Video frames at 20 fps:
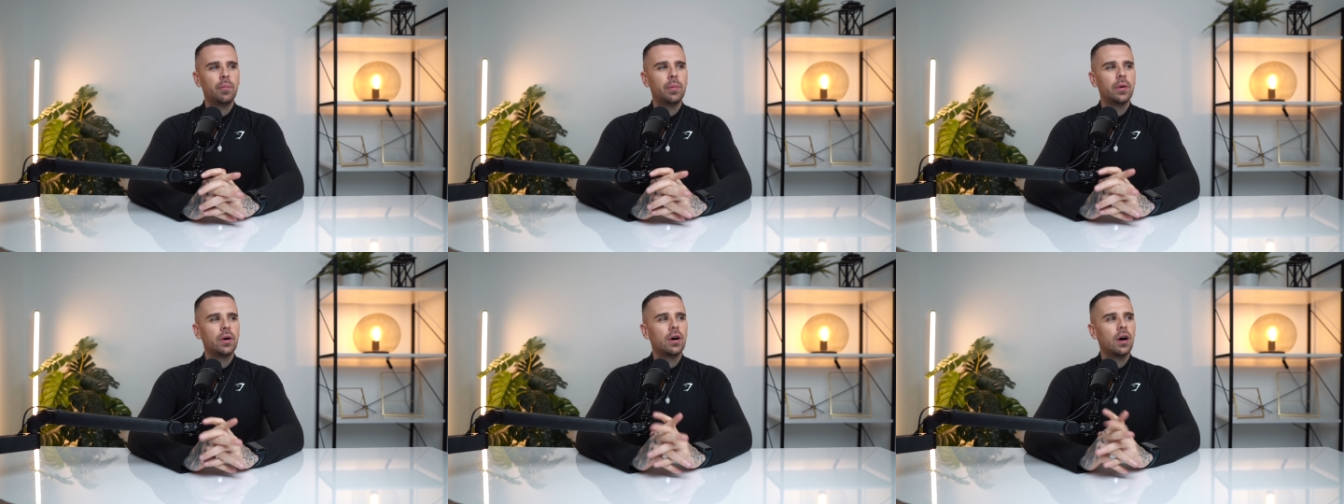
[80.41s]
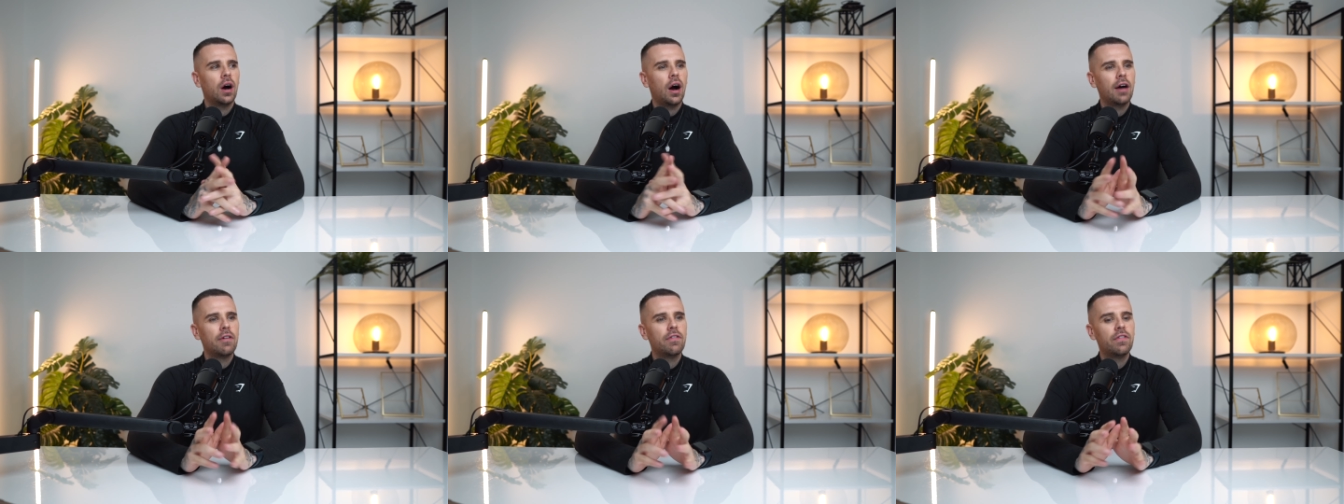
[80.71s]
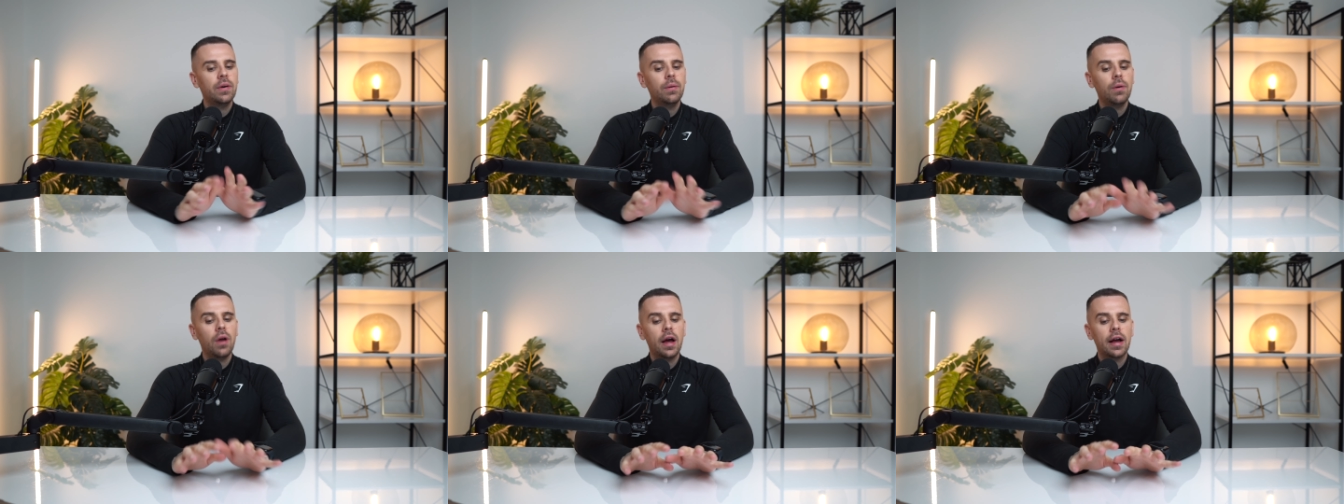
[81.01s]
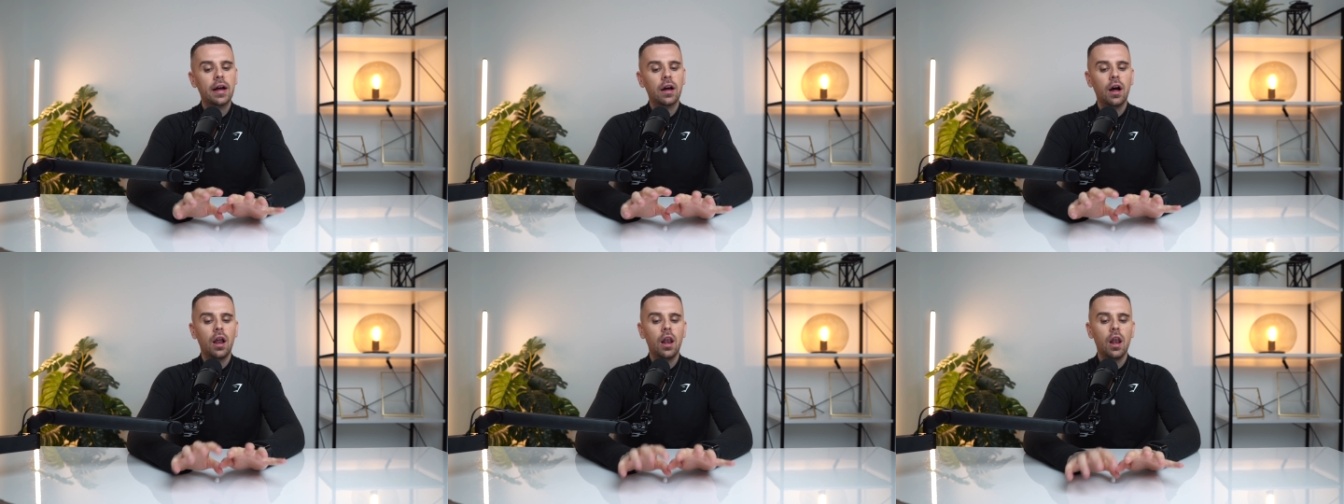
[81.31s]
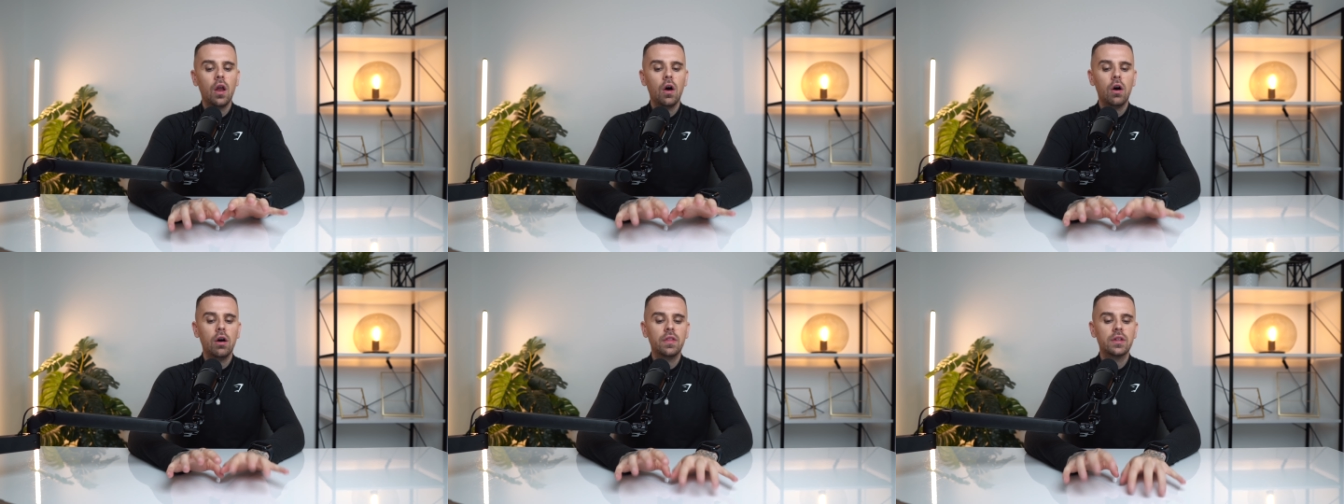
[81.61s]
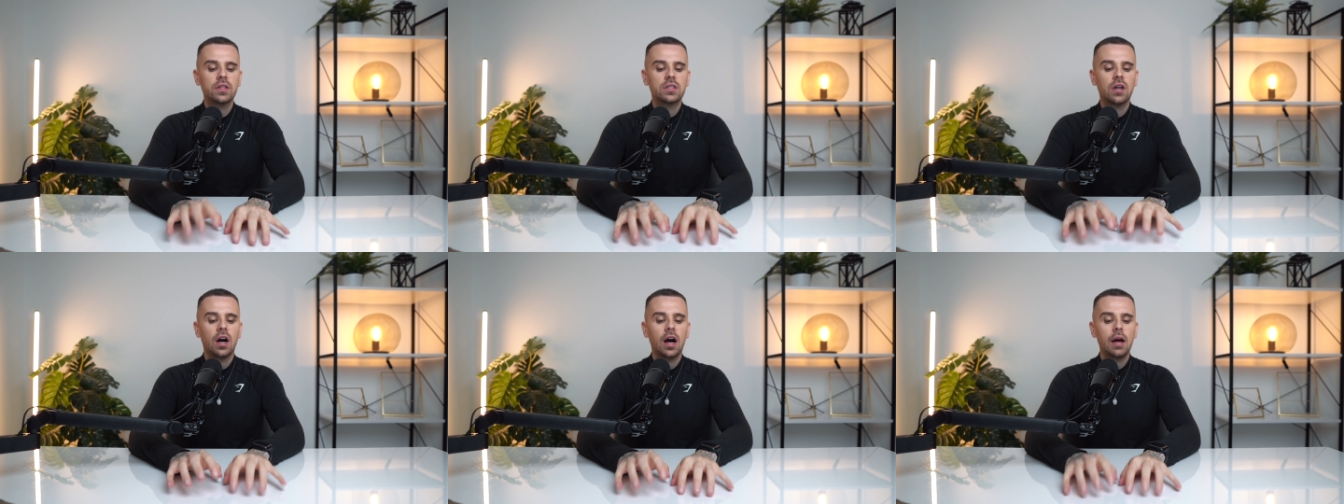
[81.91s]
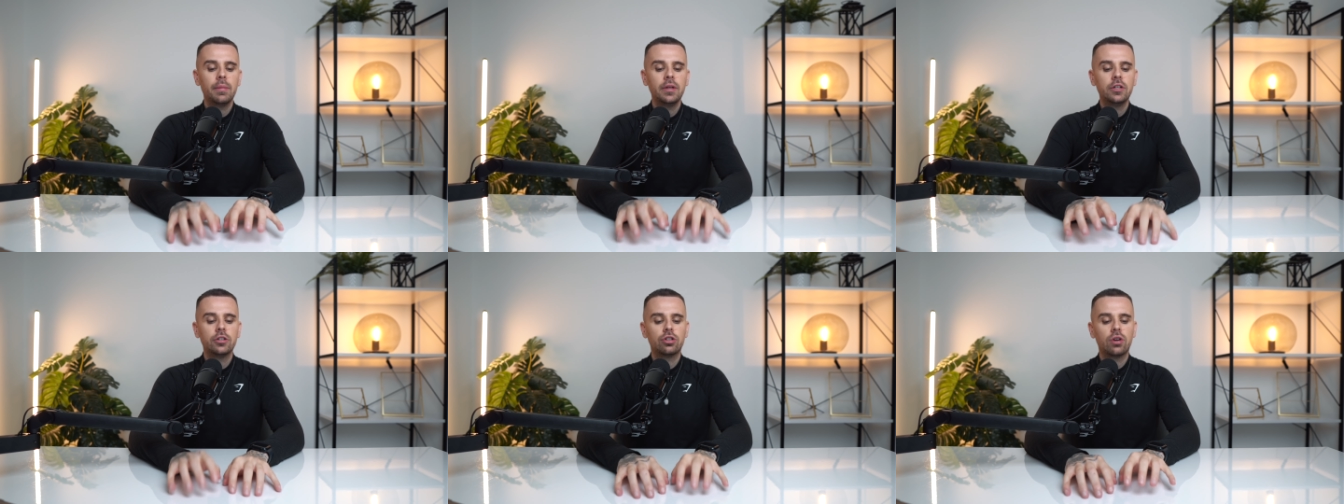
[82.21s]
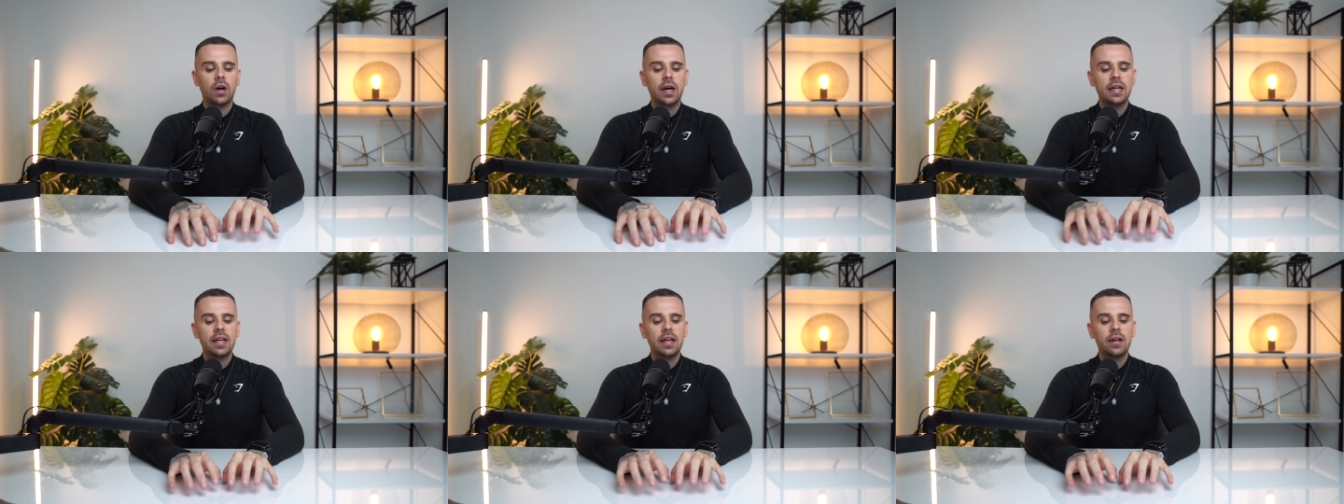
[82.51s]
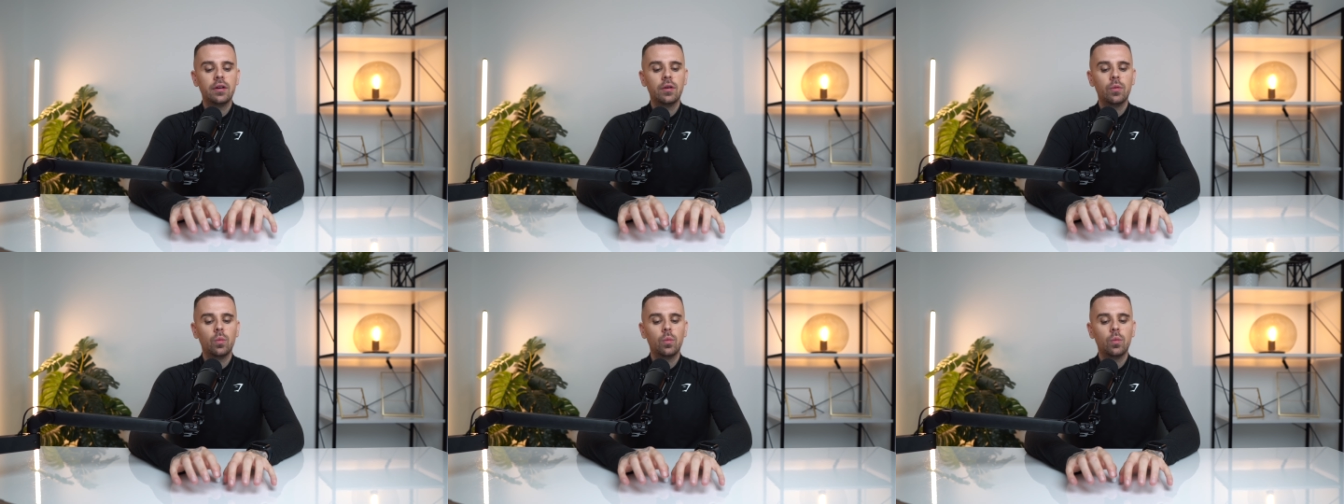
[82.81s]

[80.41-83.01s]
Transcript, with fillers: but I feel like a lot of the time in trading,